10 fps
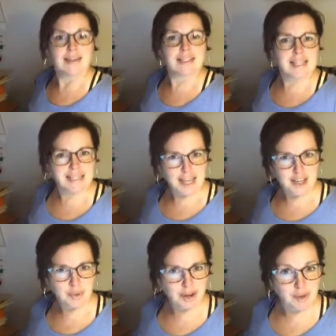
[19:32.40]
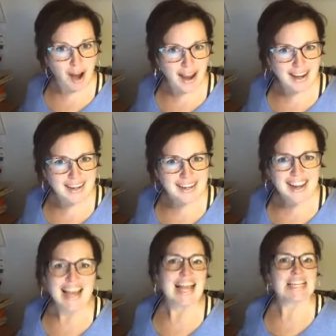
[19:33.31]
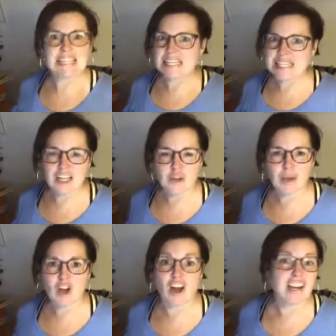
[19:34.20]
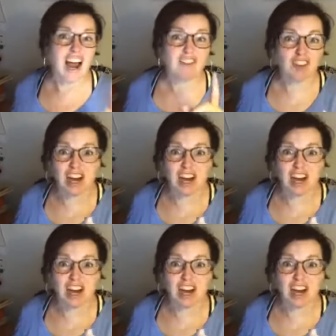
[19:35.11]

is continuing, right? It's continuing on. I